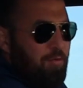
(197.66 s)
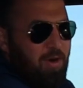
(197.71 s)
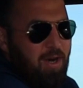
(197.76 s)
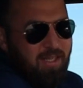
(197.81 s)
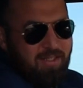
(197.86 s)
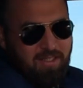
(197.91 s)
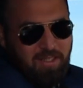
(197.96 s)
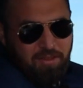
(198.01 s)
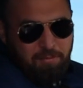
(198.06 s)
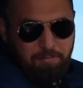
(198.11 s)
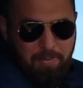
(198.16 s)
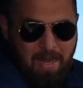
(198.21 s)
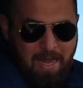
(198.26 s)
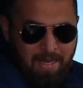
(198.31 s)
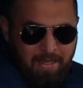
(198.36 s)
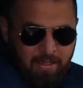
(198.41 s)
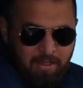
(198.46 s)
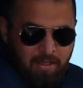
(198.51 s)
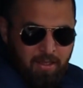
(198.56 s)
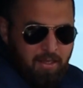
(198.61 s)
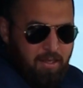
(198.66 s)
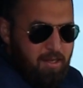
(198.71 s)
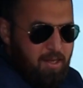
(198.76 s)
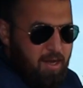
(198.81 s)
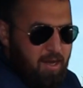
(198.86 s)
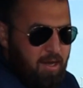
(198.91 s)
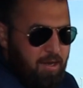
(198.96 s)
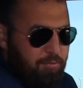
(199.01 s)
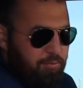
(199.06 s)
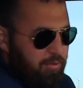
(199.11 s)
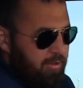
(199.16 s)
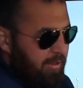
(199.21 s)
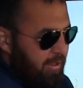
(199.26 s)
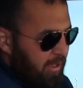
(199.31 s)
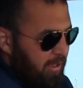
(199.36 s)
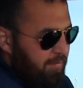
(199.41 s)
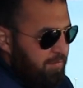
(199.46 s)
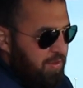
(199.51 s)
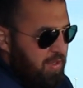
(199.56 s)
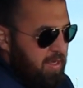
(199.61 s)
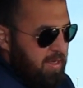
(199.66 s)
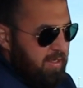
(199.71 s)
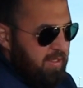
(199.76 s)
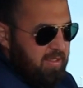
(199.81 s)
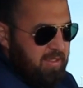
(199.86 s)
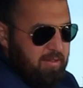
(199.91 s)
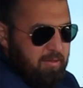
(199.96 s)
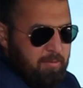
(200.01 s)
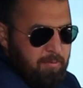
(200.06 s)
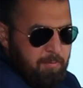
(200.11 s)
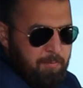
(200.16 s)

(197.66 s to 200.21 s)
wise at the back, I would give this